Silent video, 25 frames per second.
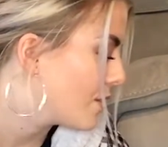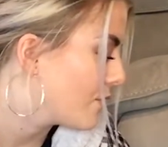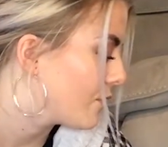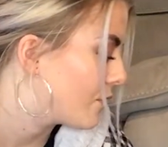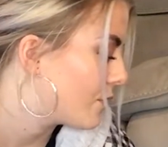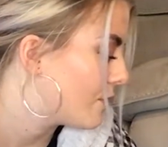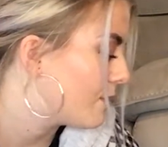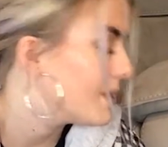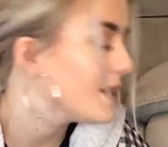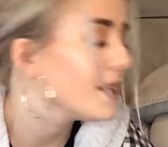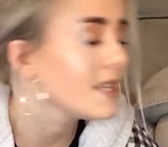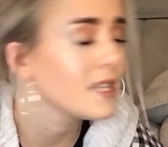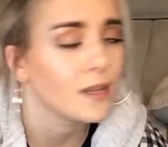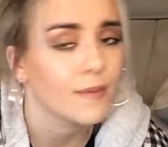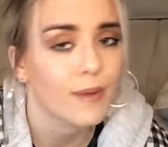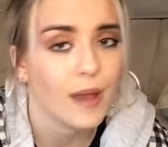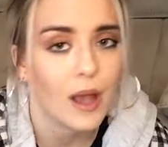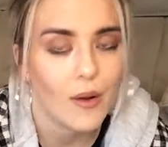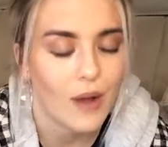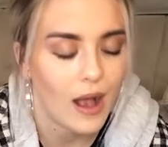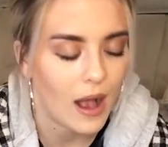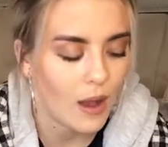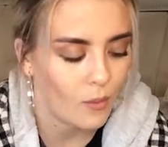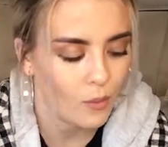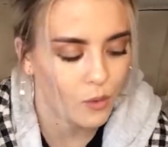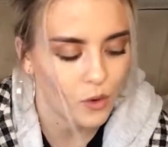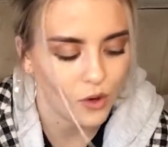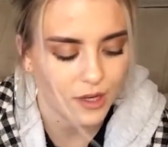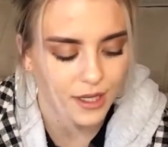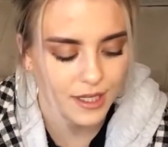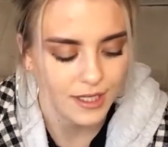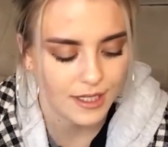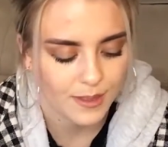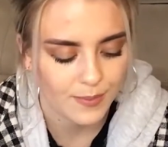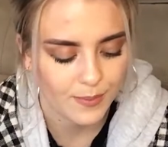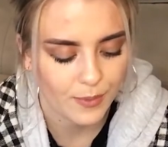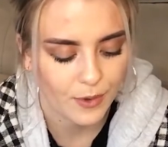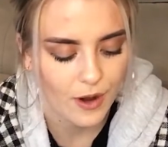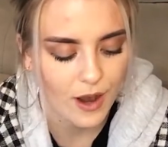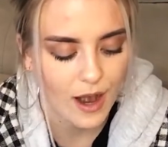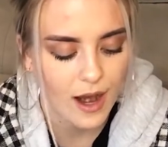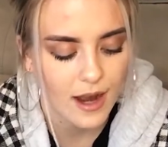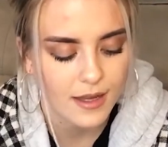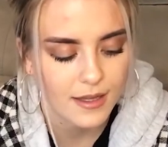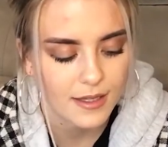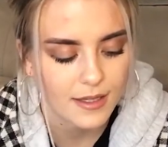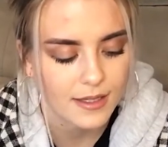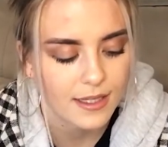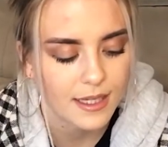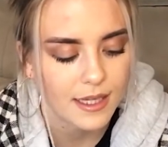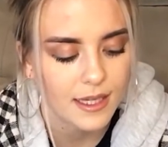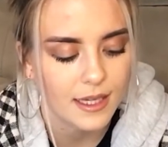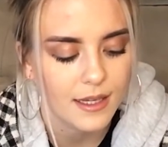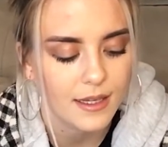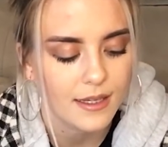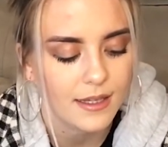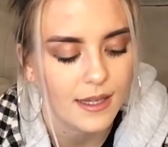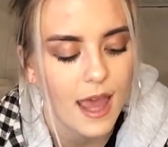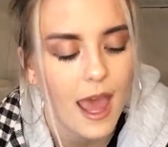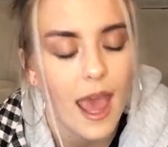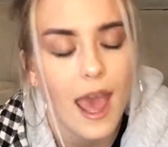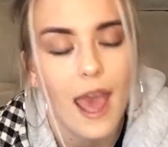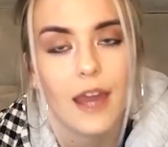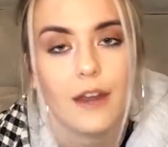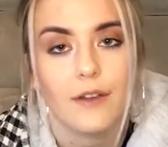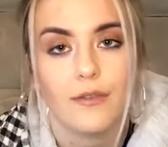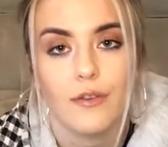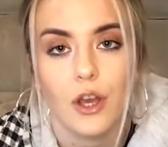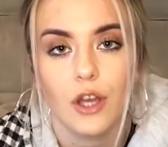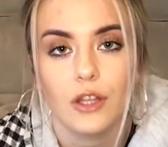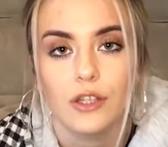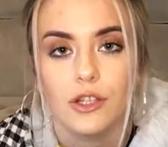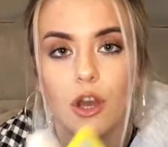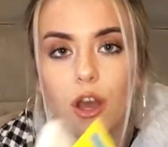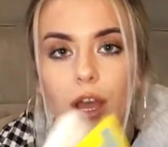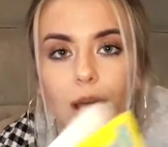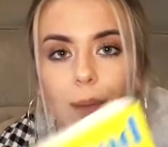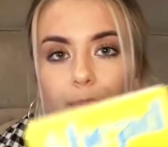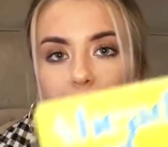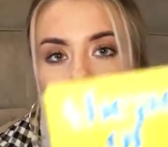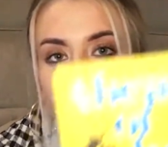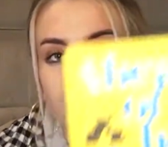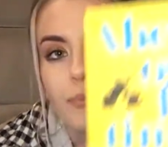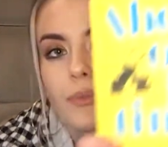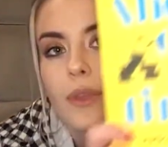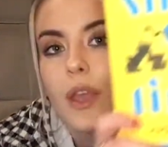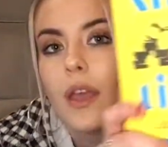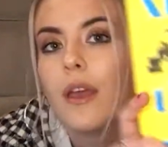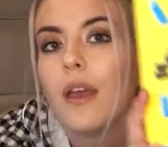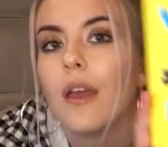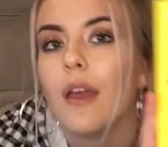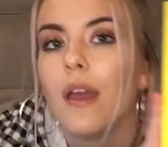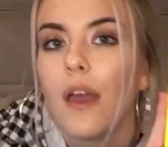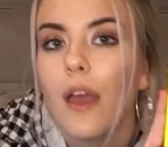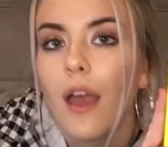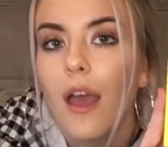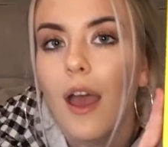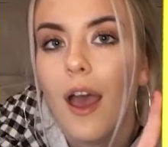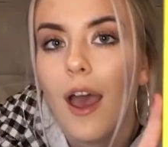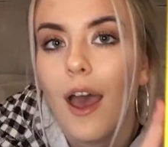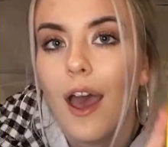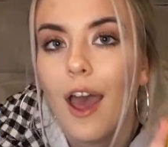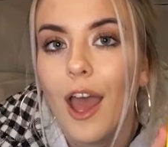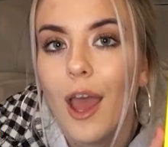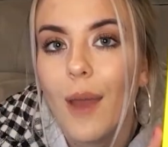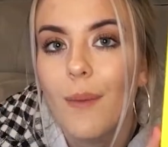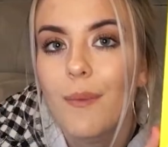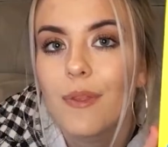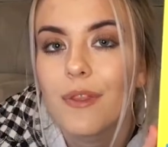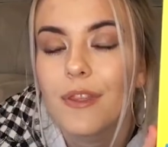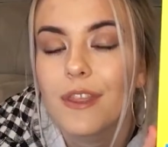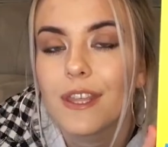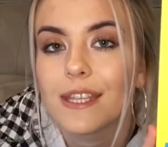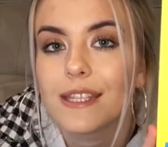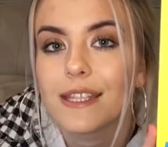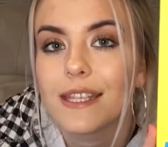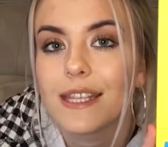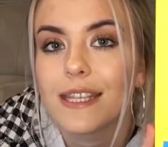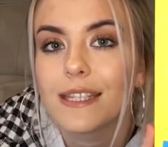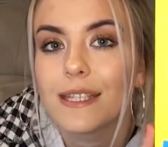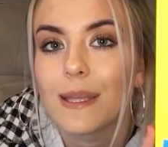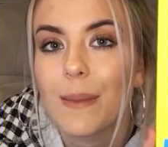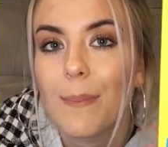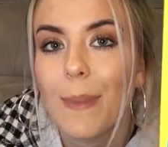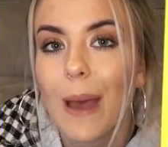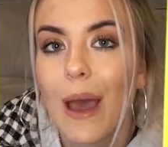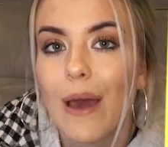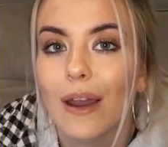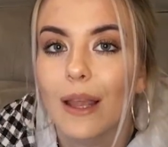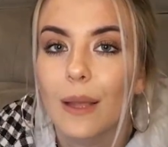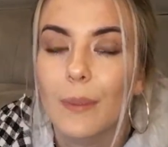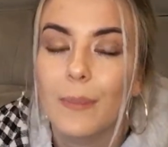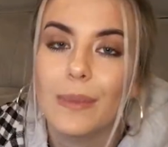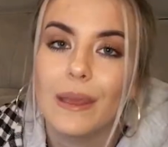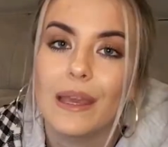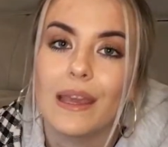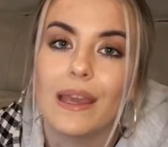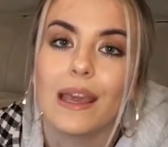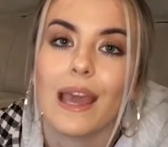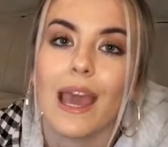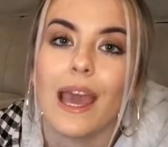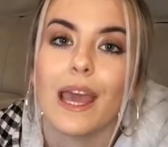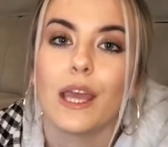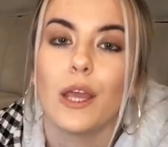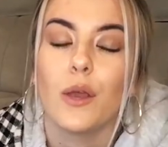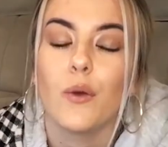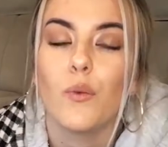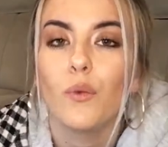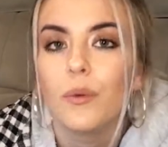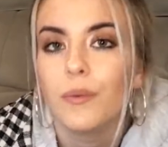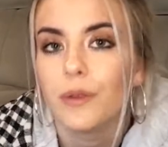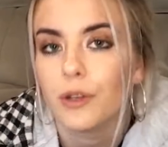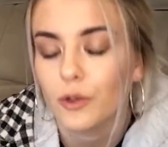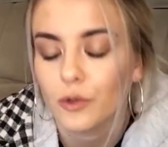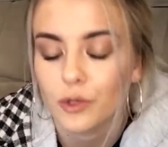from Isabel at Watkins Press is Ahead of Her Time. This is about like being a woman